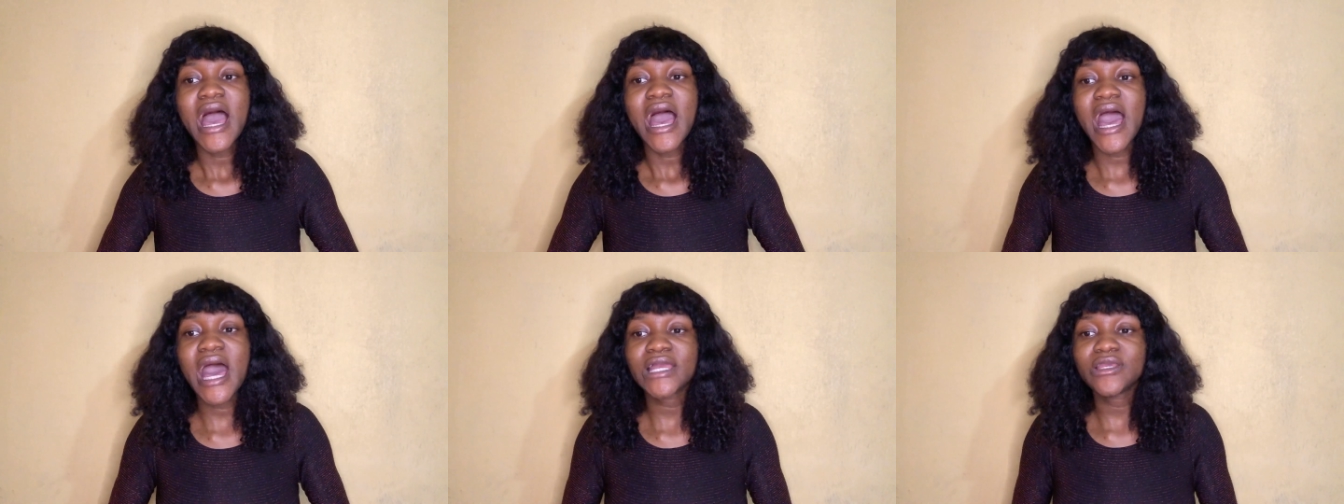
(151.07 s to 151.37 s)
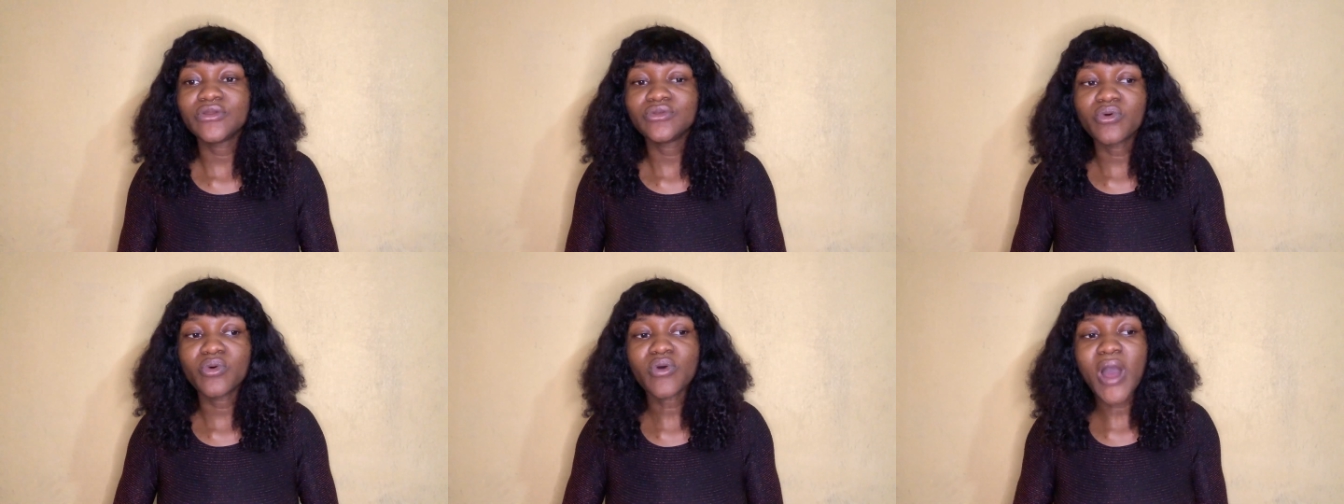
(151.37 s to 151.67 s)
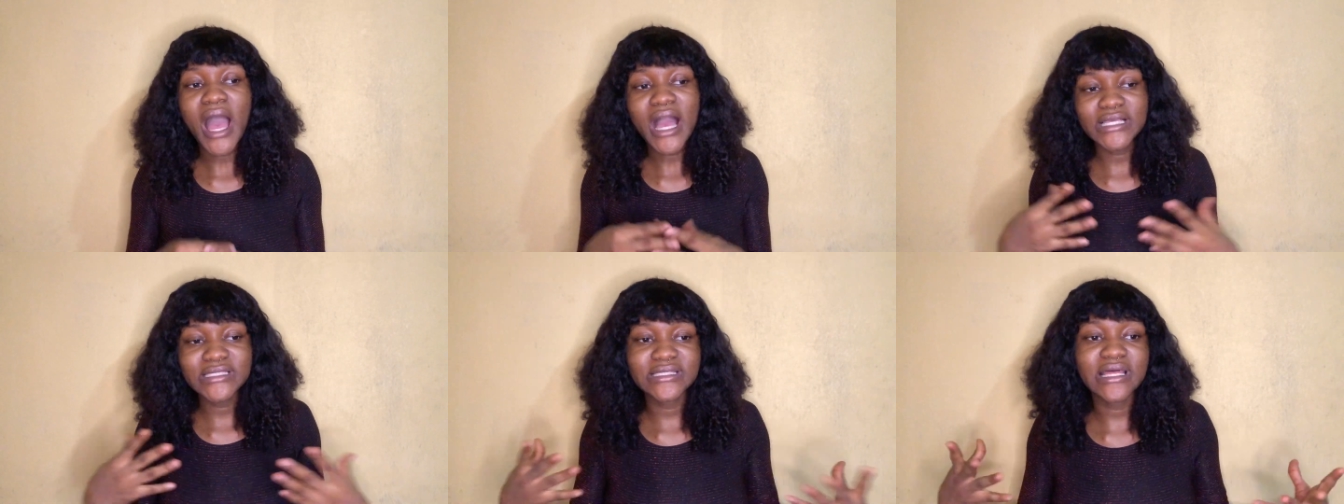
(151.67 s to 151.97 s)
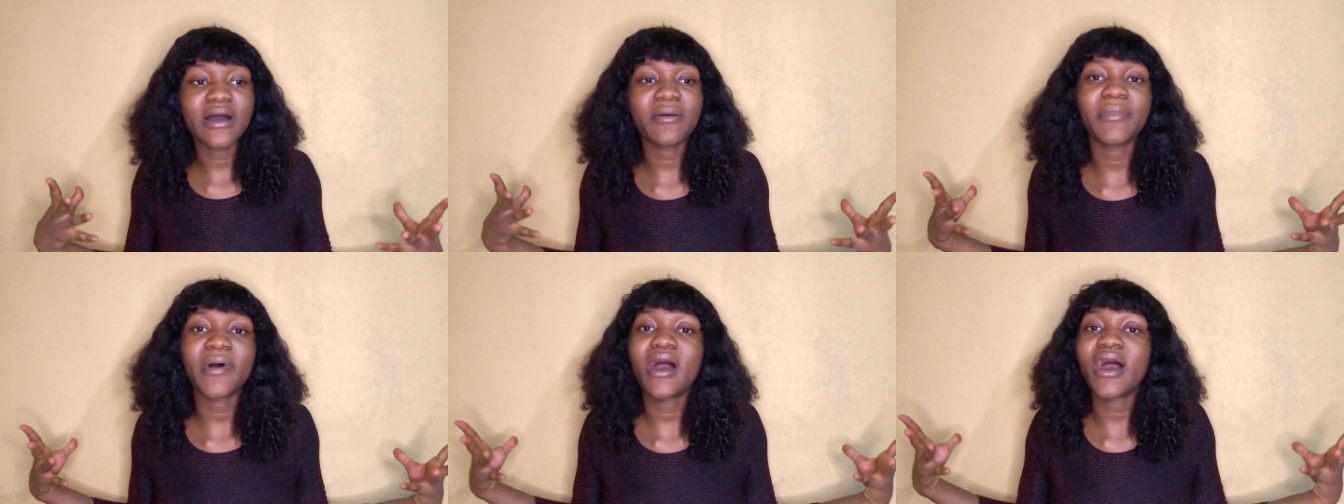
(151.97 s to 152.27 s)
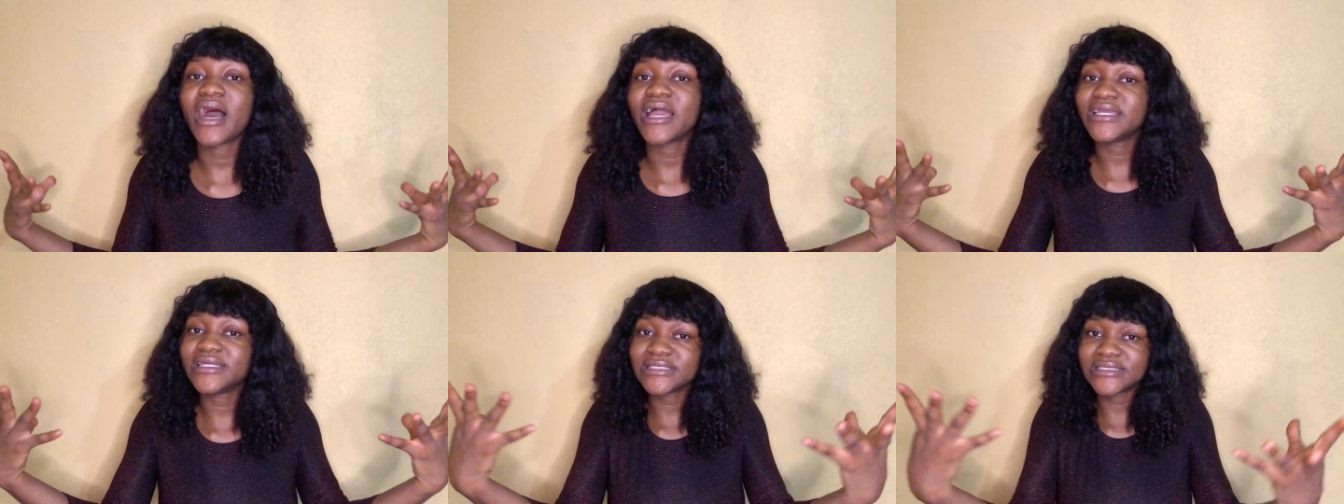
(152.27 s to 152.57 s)
and, you know, asked her
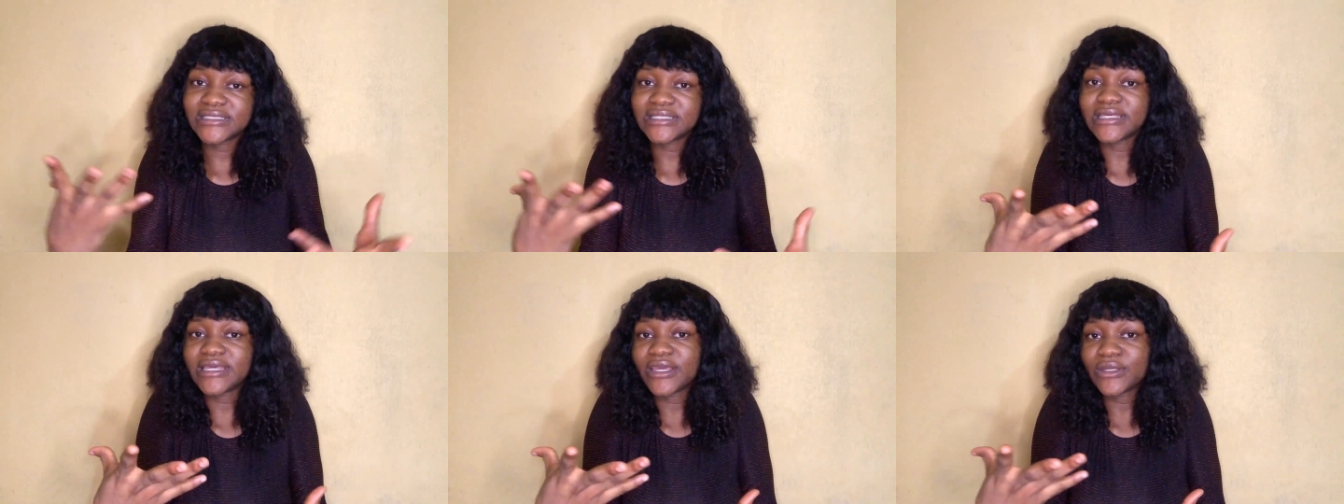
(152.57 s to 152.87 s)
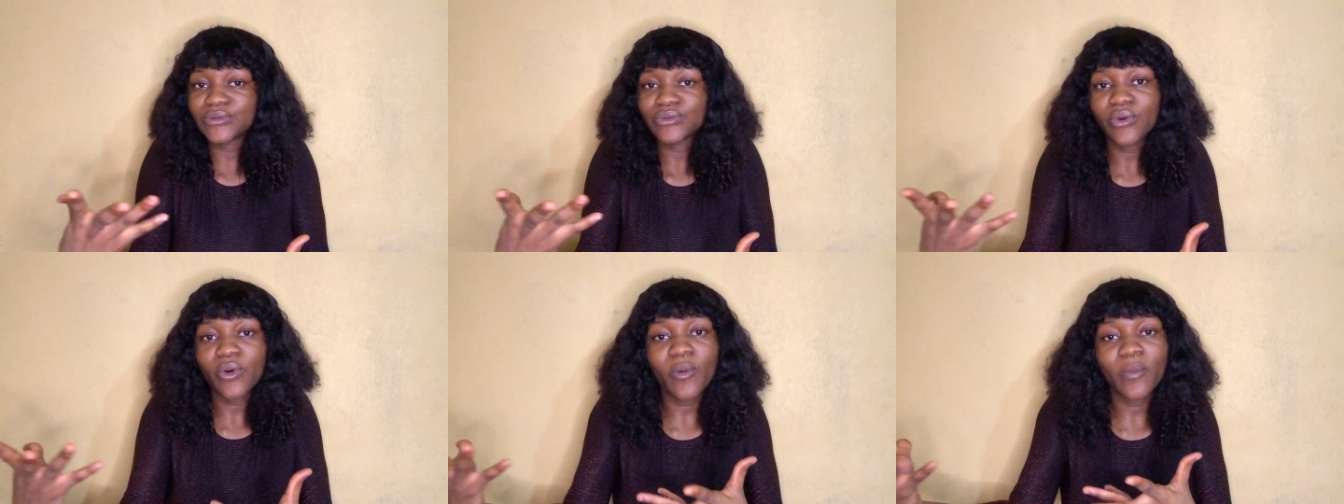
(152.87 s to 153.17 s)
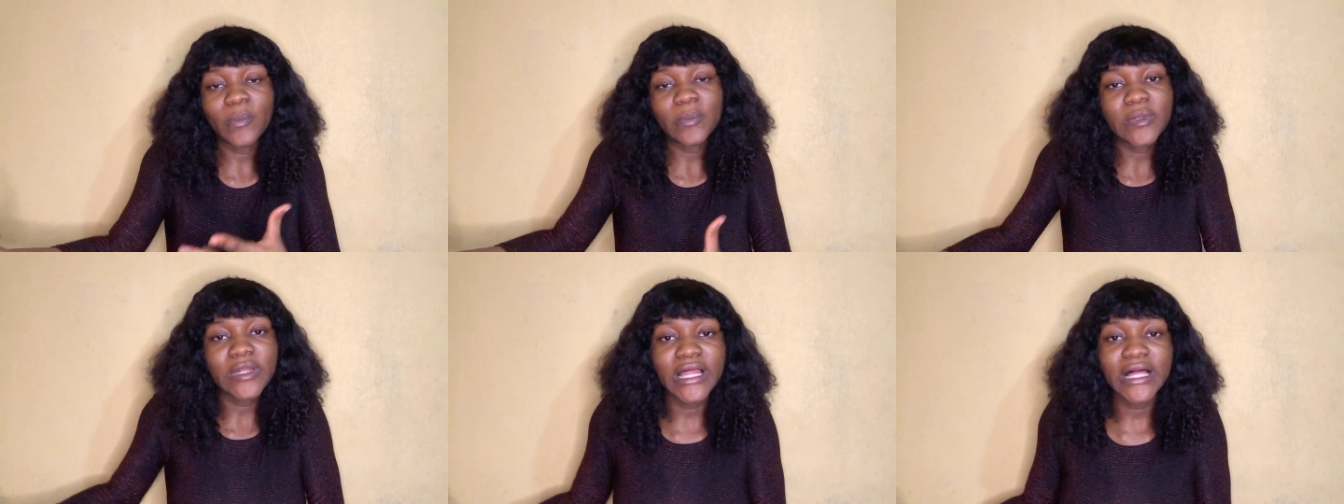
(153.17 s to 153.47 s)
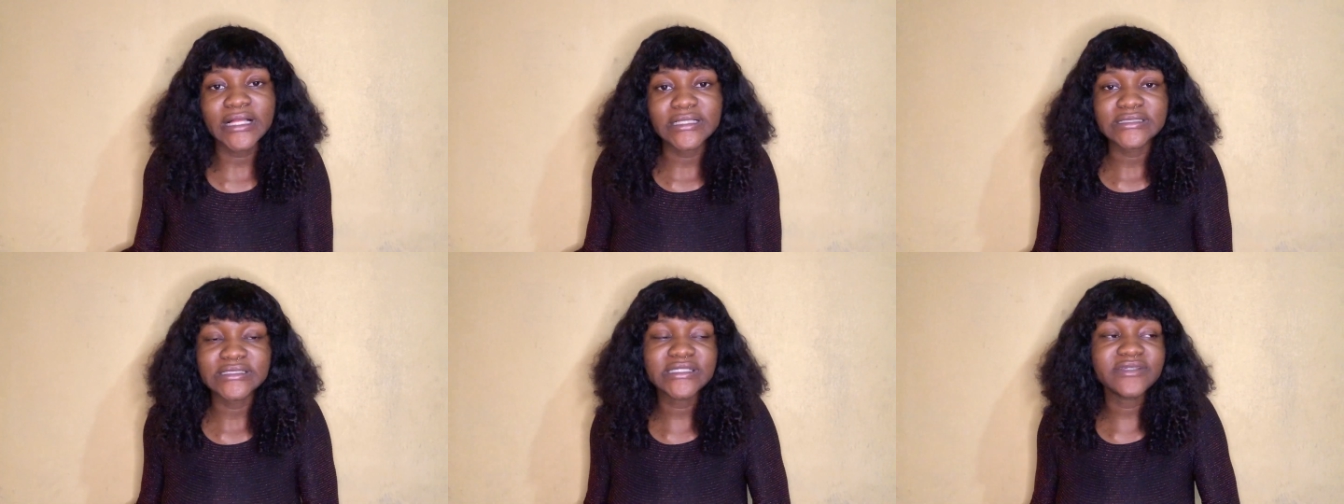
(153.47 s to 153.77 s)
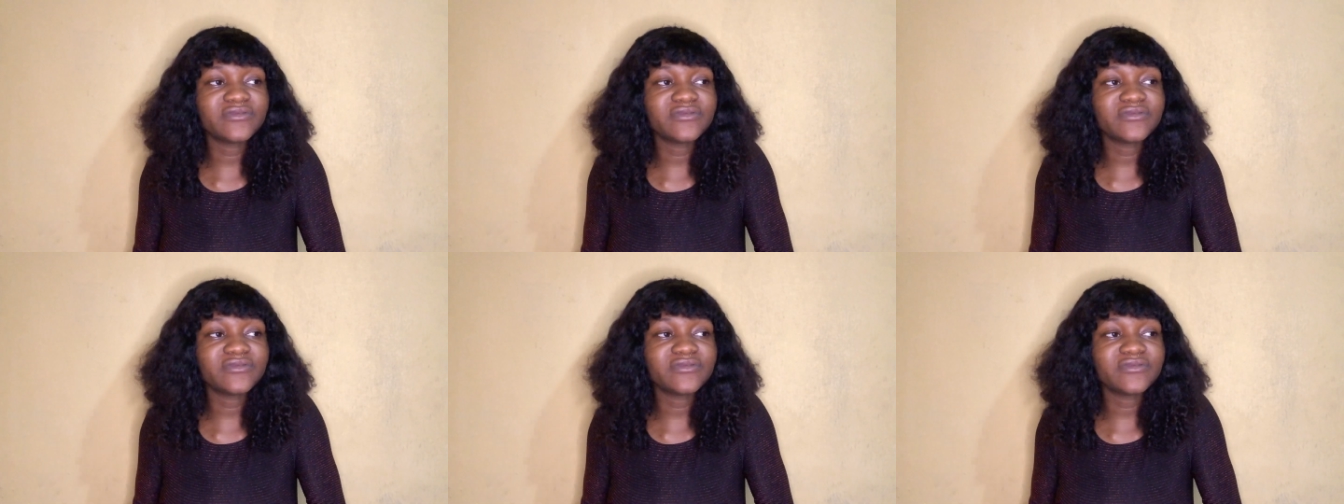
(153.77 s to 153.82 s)
about her instigator plan.